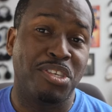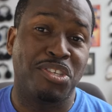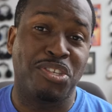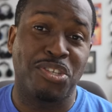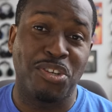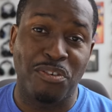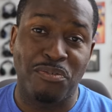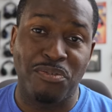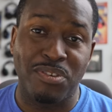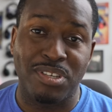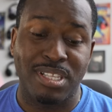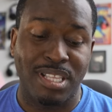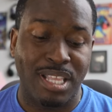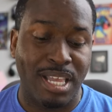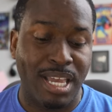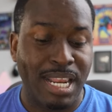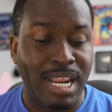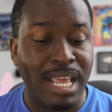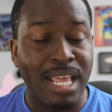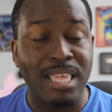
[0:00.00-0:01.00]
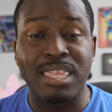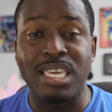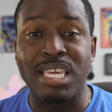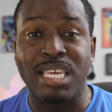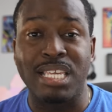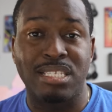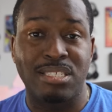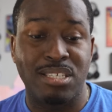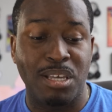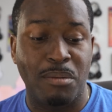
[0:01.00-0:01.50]
Surface line. I think
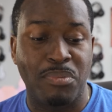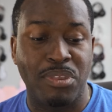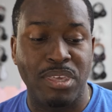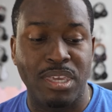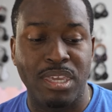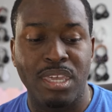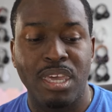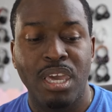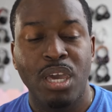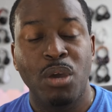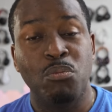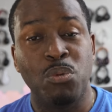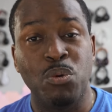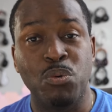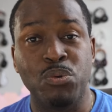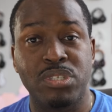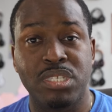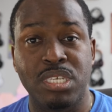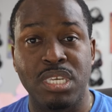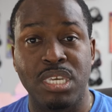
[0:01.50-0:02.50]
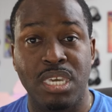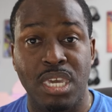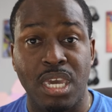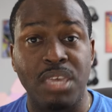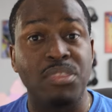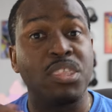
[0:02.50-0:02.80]
it's something we will see here.